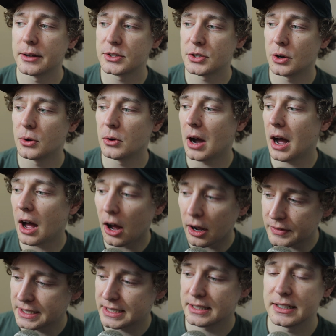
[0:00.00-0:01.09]
So
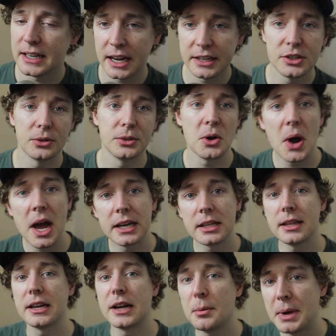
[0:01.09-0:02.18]
obviously I don't know
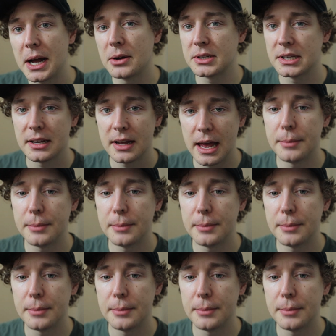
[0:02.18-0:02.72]
anything about